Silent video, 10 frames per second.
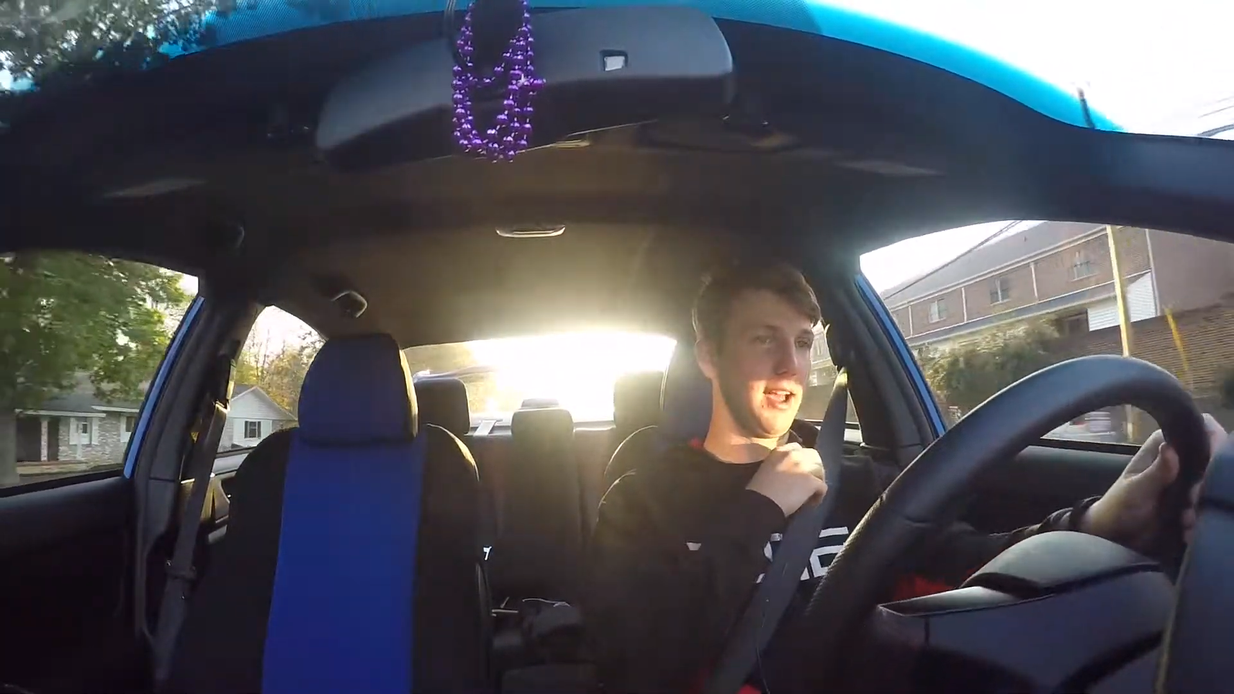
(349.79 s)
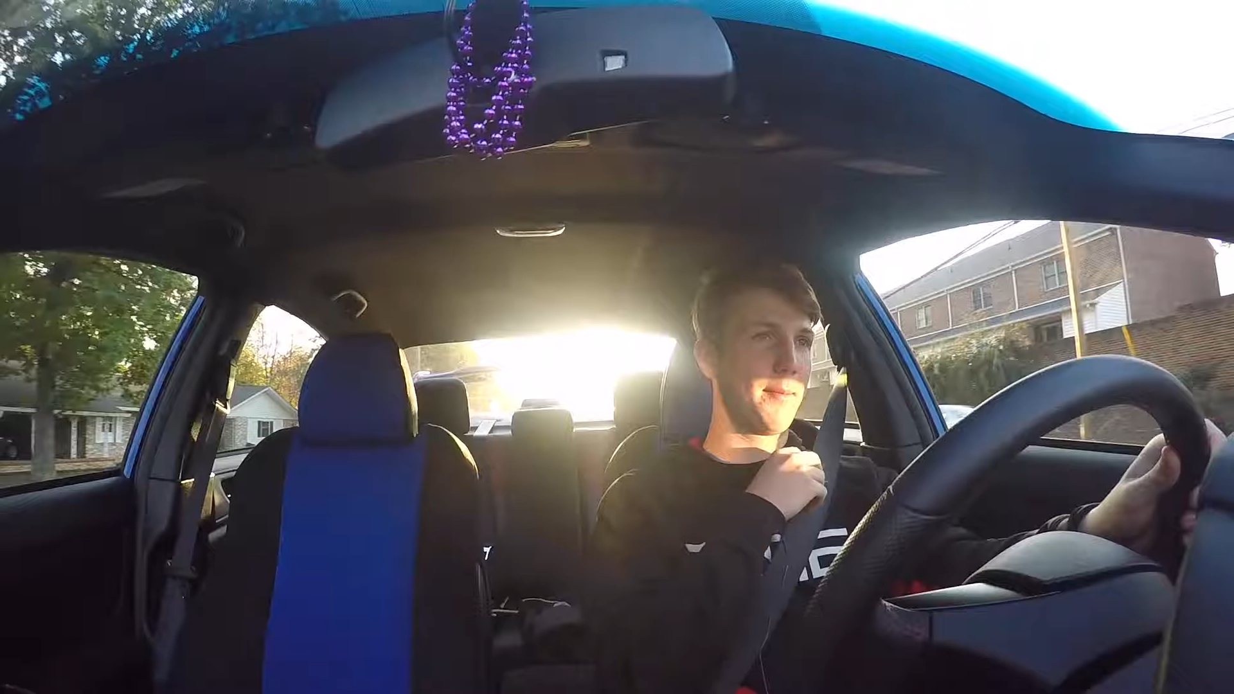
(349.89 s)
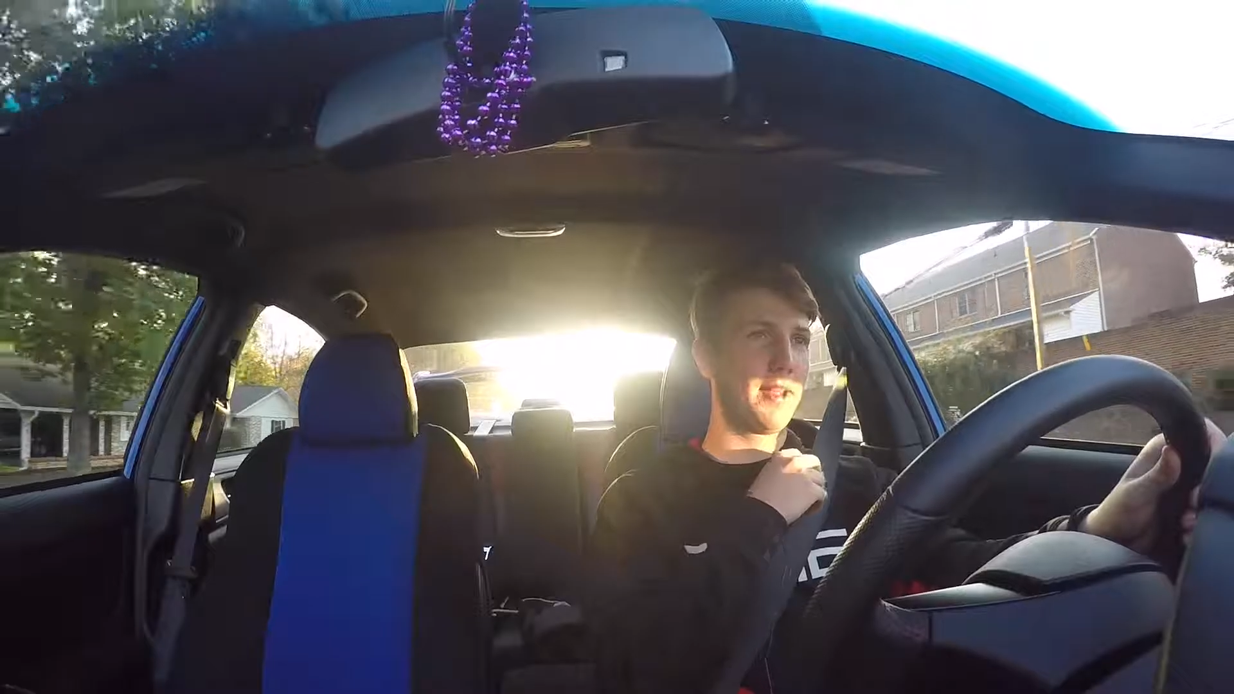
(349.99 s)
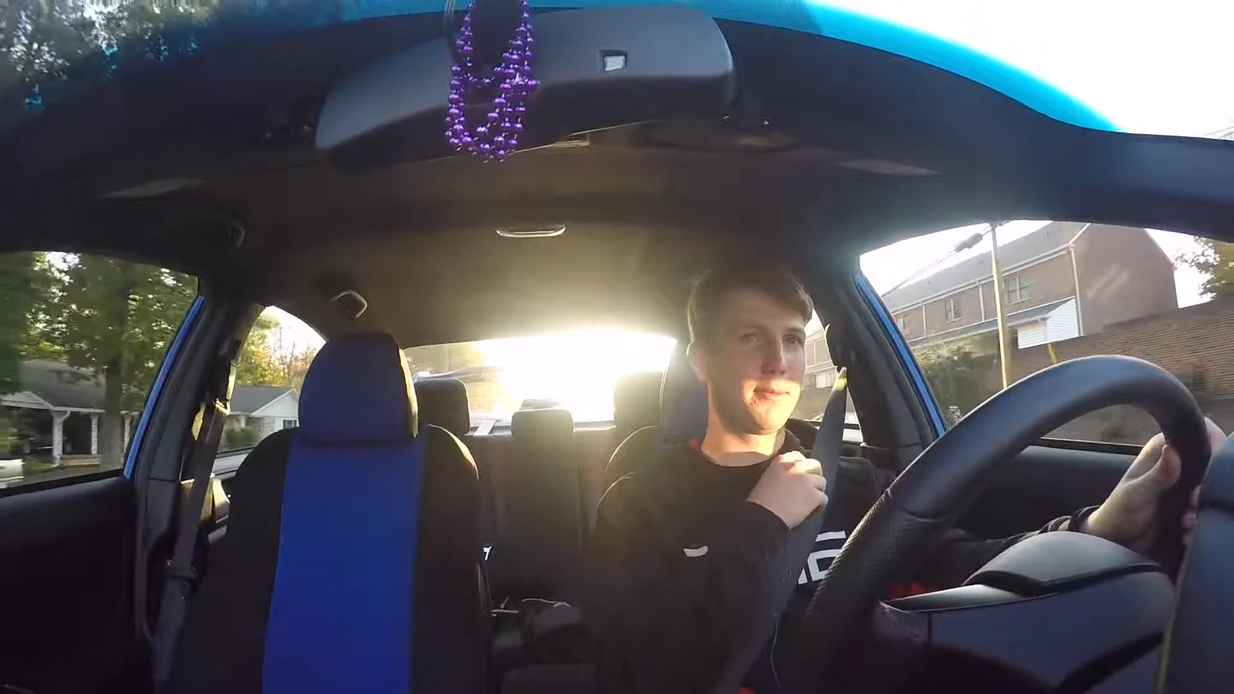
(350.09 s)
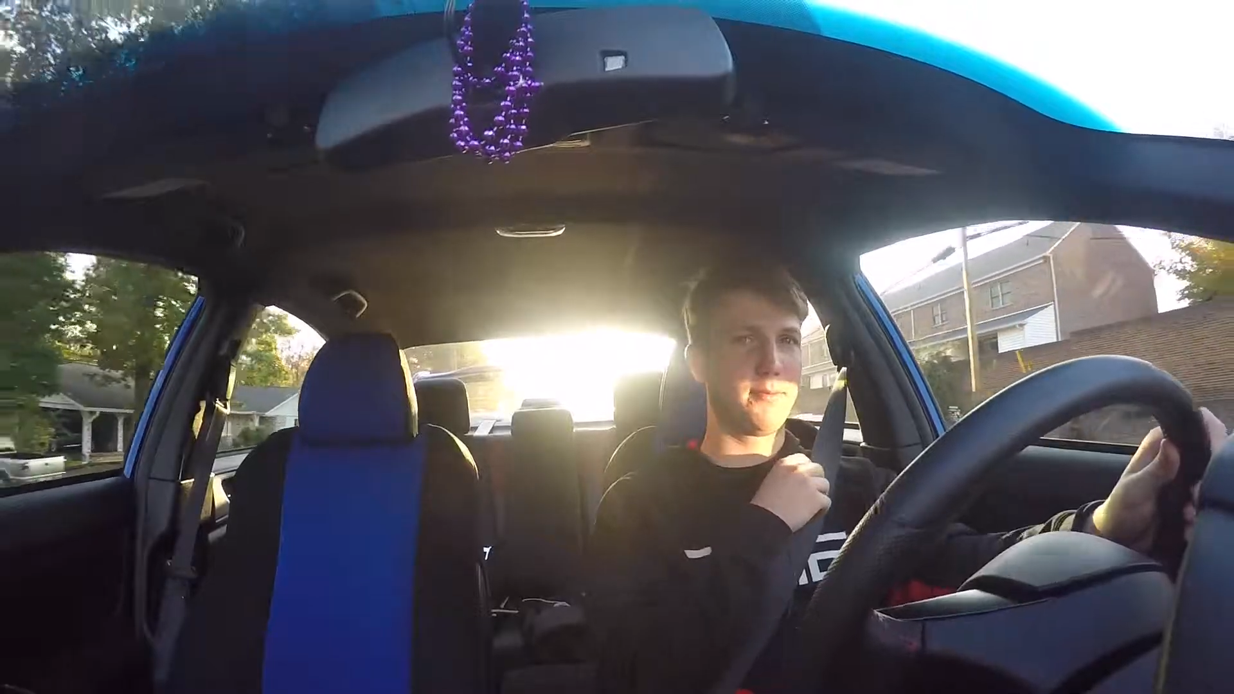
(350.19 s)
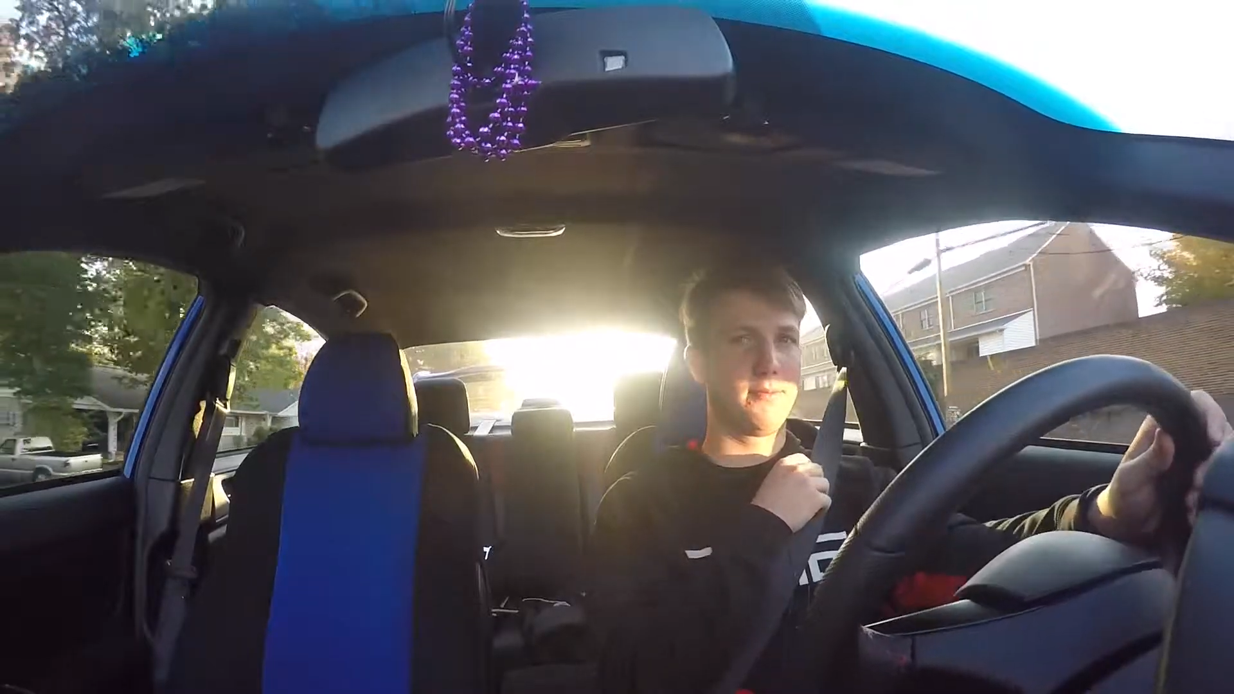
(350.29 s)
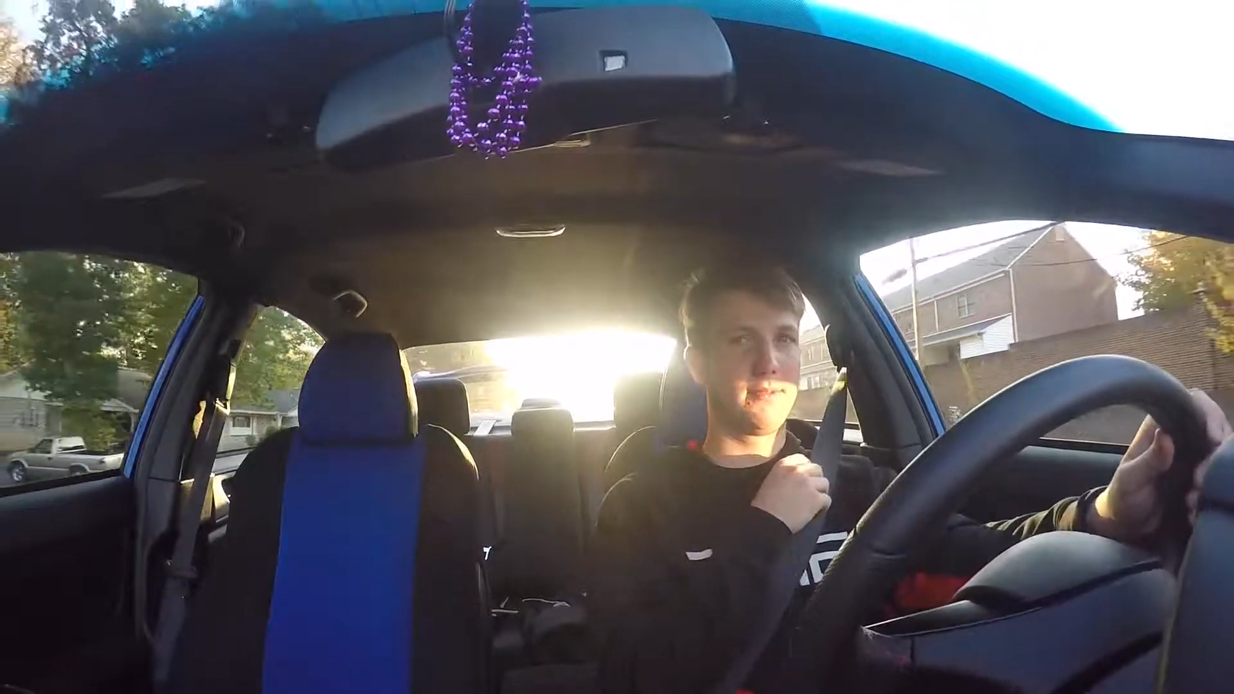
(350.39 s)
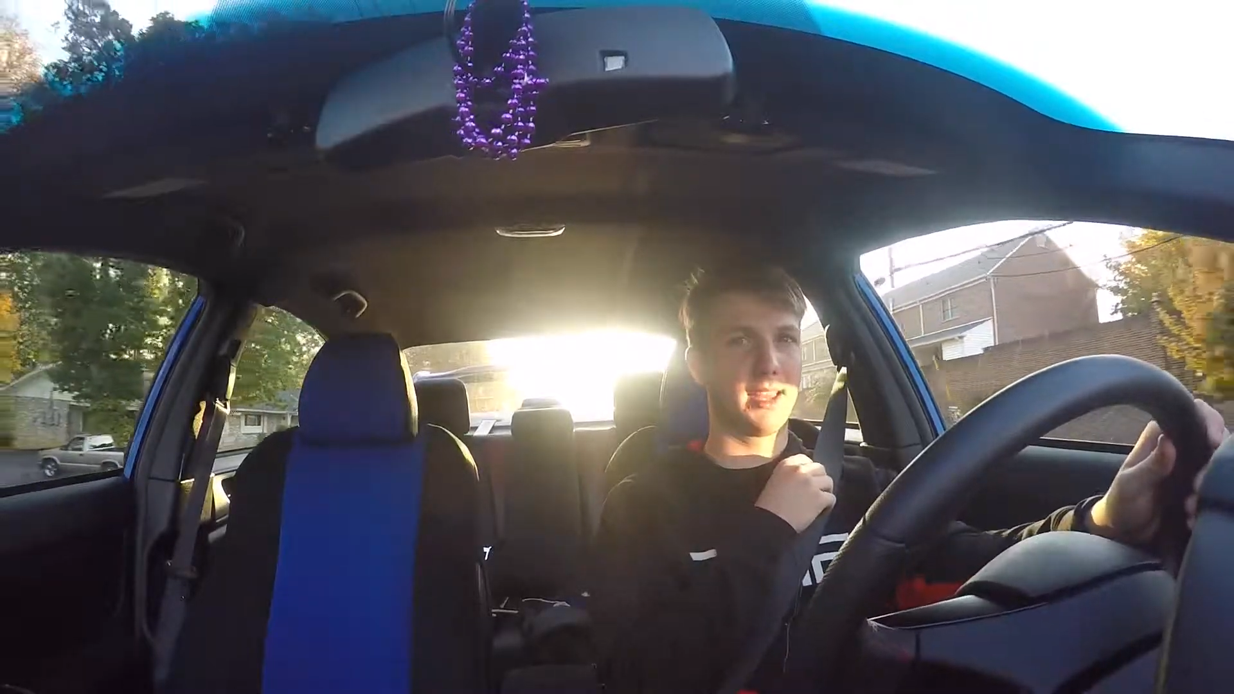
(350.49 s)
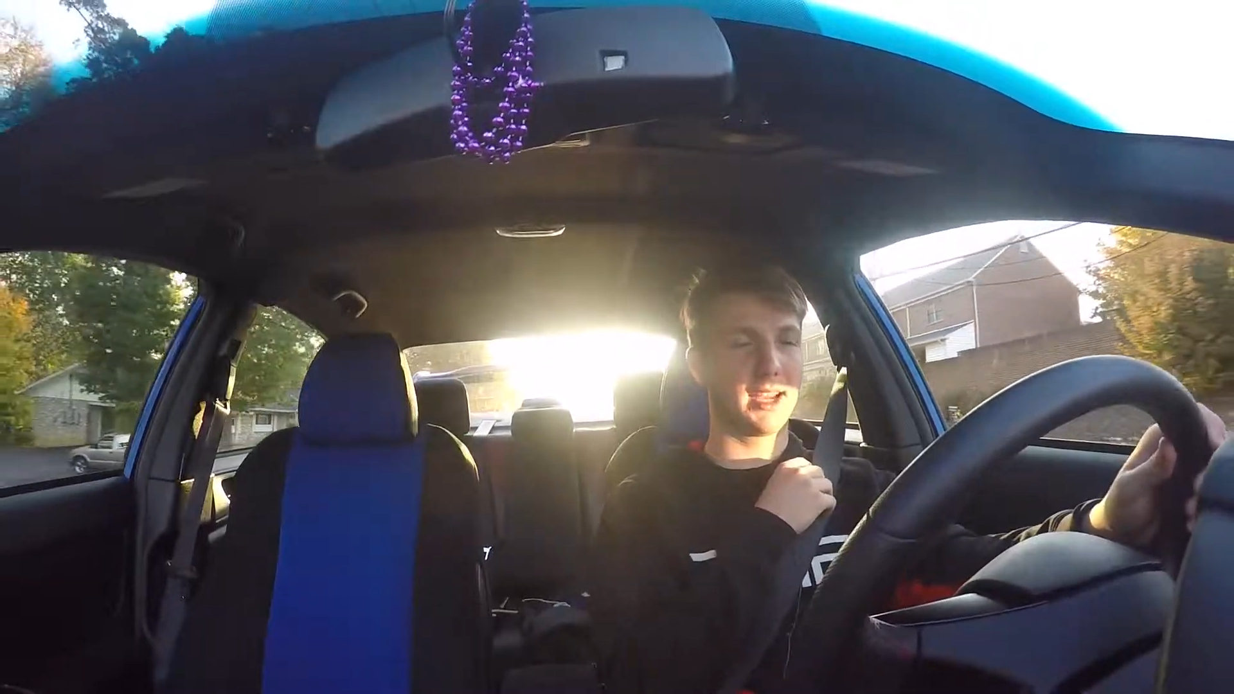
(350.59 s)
I'm gonna have to